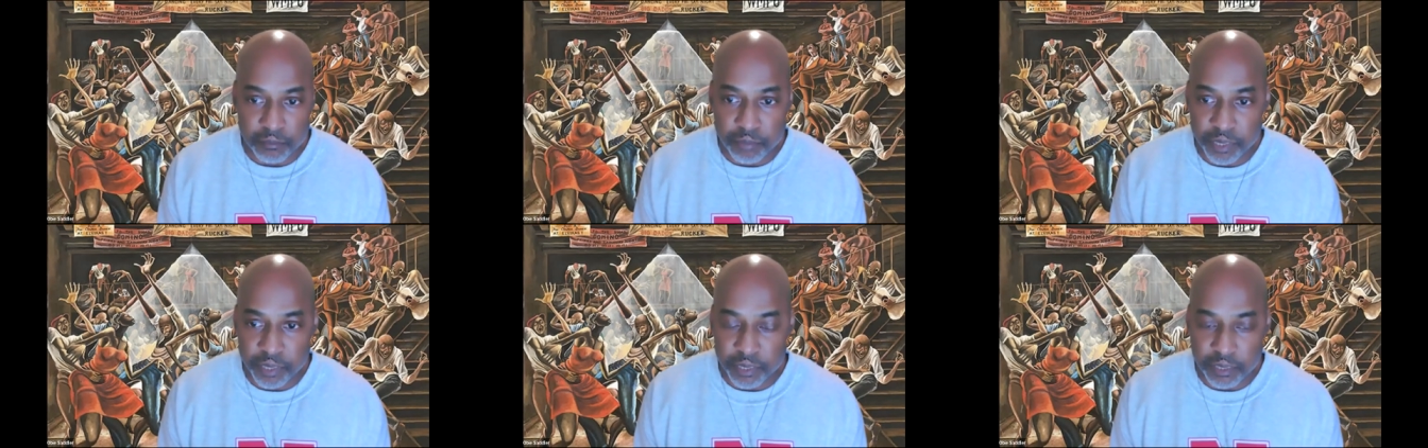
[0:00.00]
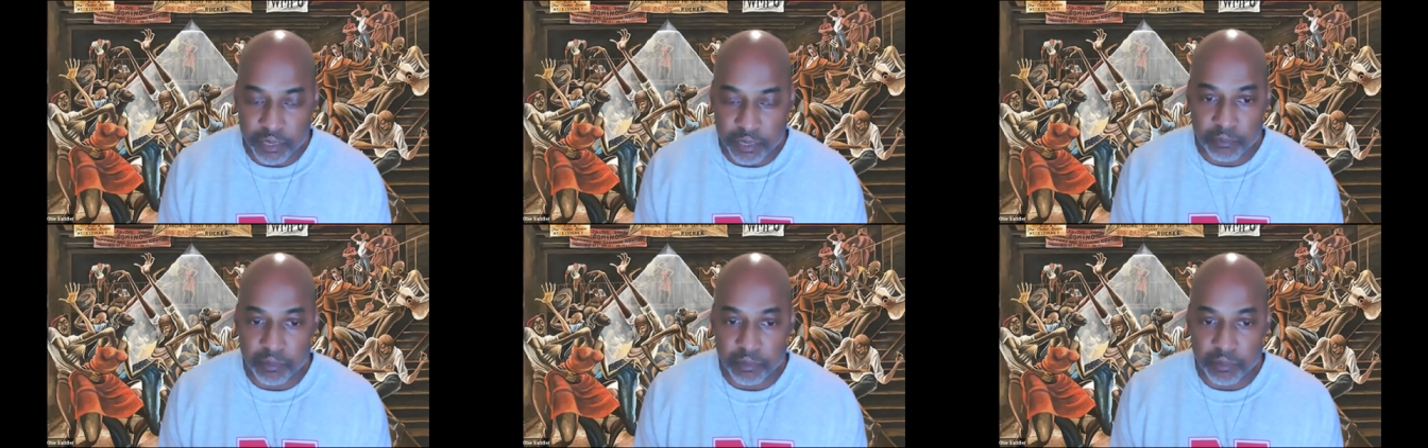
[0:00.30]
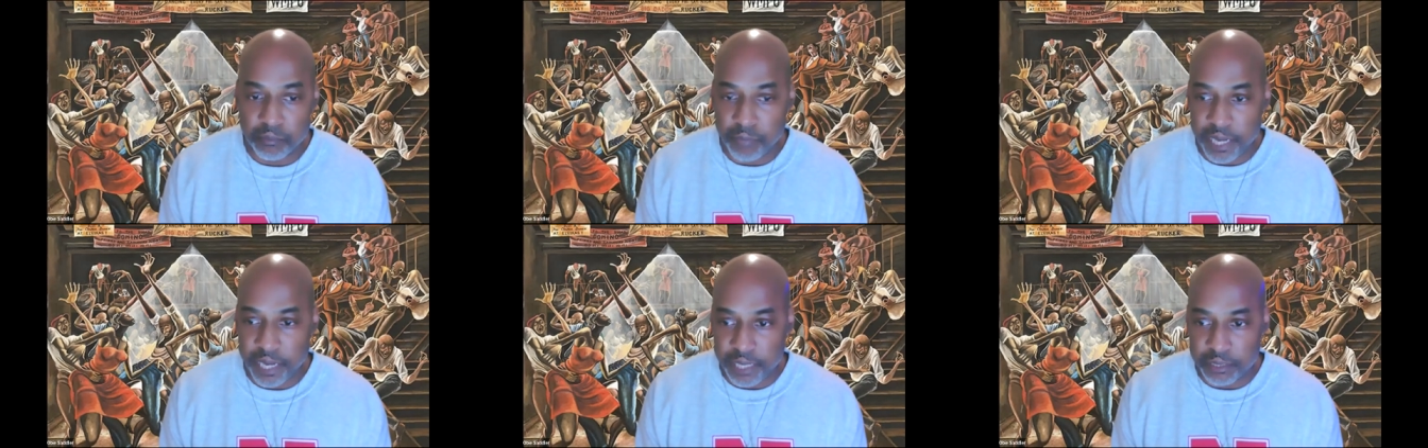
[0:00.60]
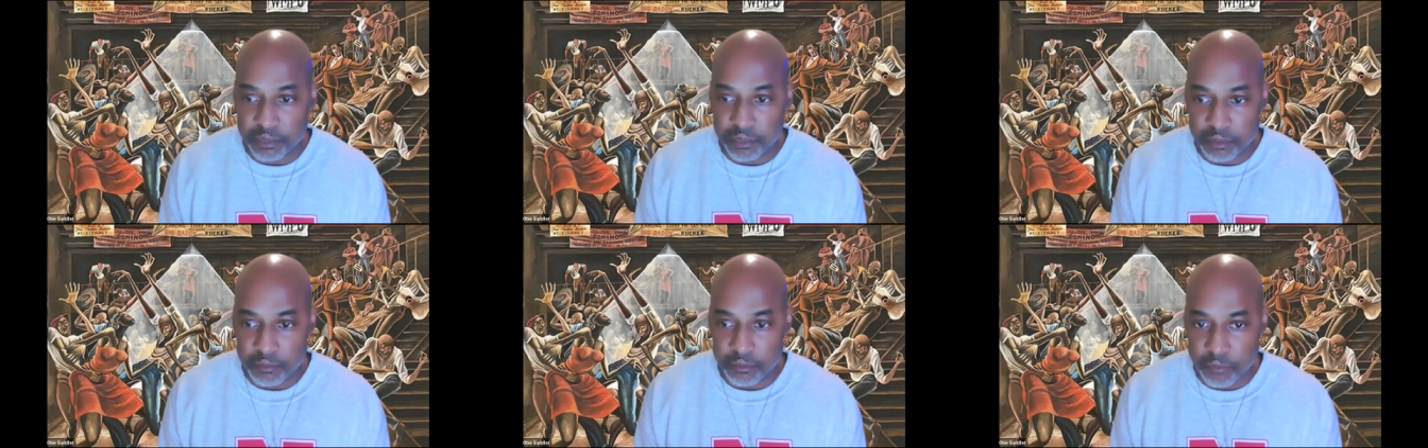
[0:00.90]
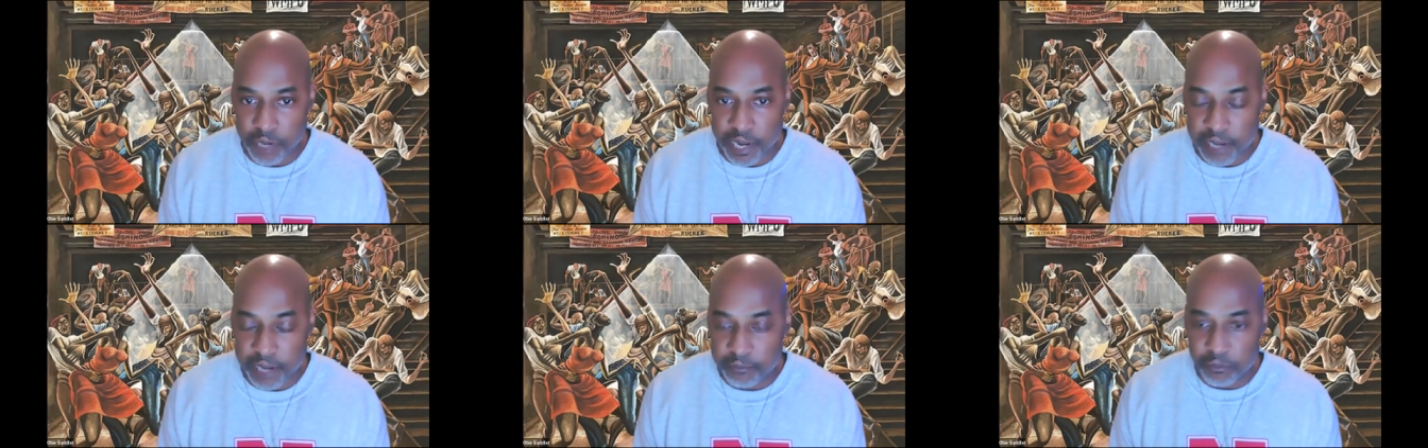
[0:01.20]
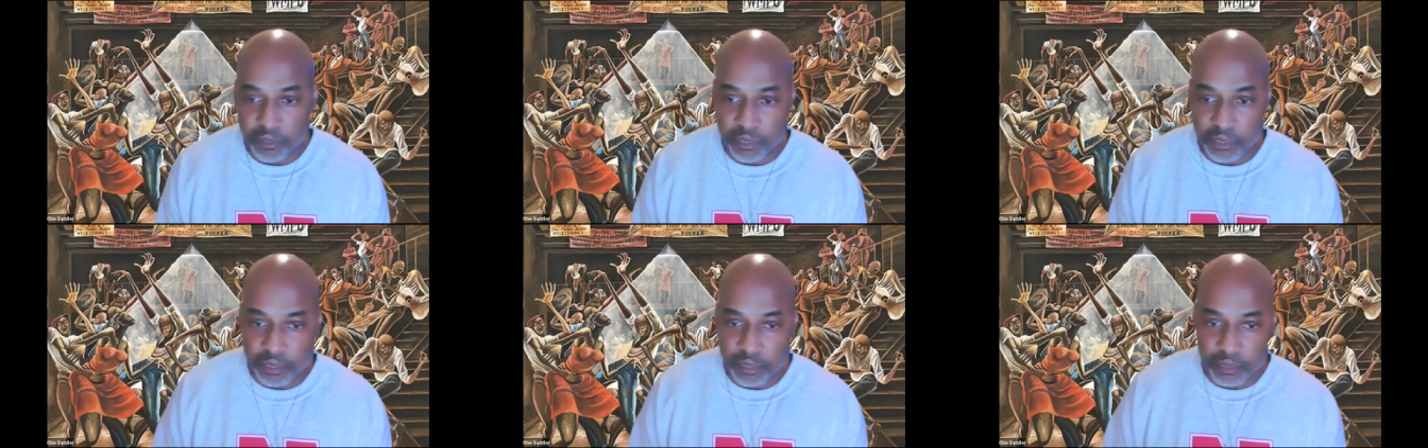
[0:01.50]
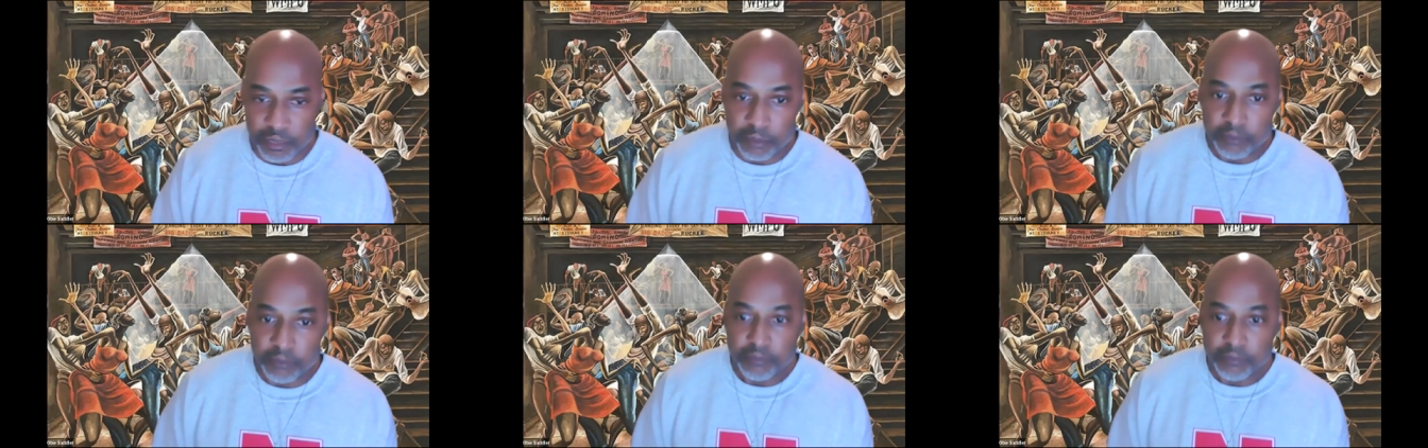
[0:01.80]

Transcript: picked up the mantle and ran with the